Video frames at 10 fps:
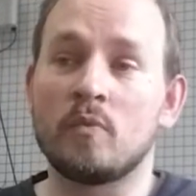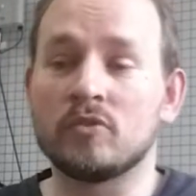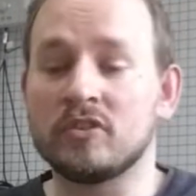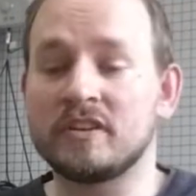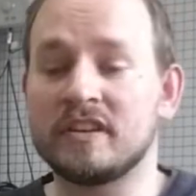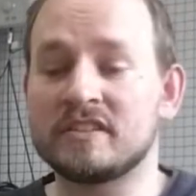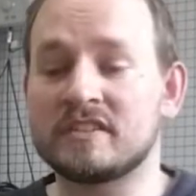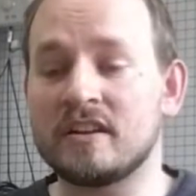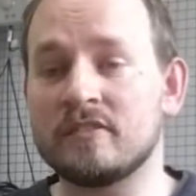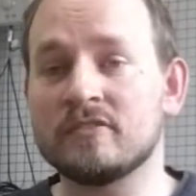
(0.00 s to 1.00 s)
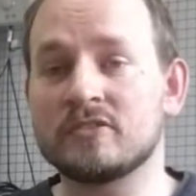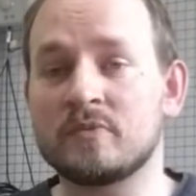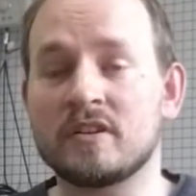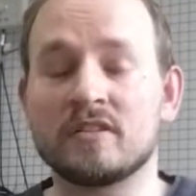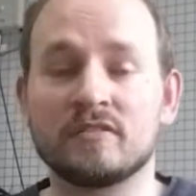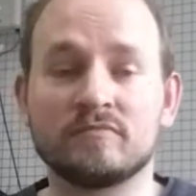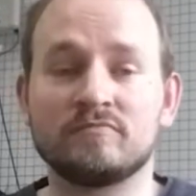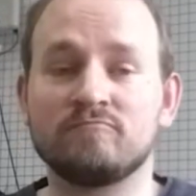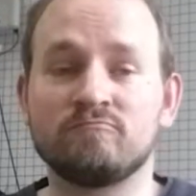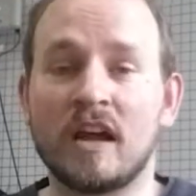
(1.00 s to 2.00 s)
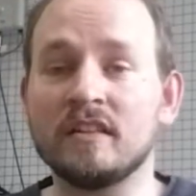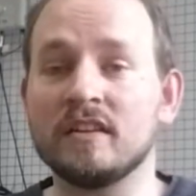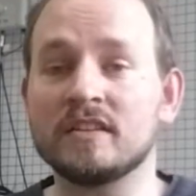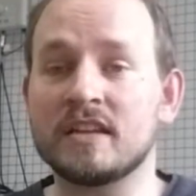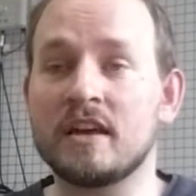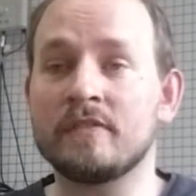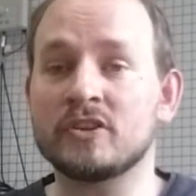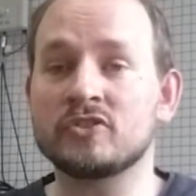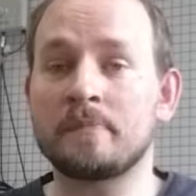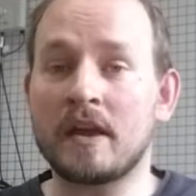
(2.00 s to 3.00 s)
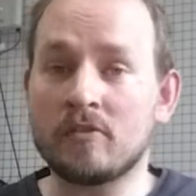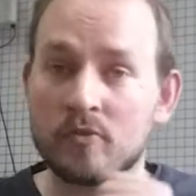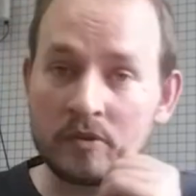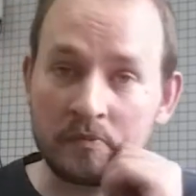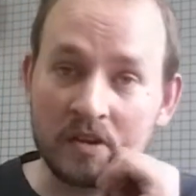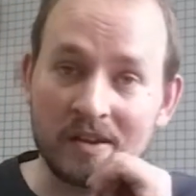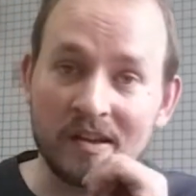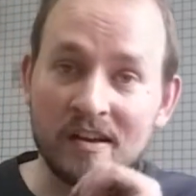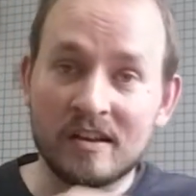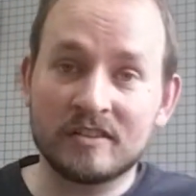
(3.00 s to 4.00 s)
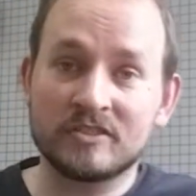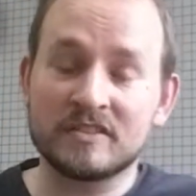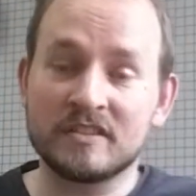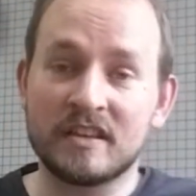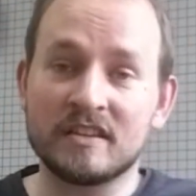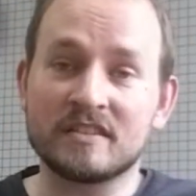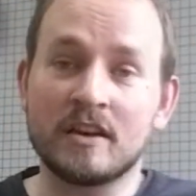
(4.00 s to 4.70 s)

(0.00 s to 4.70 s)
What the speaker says: we're looking at scenarios where I'd like to have extra power with me, just in case.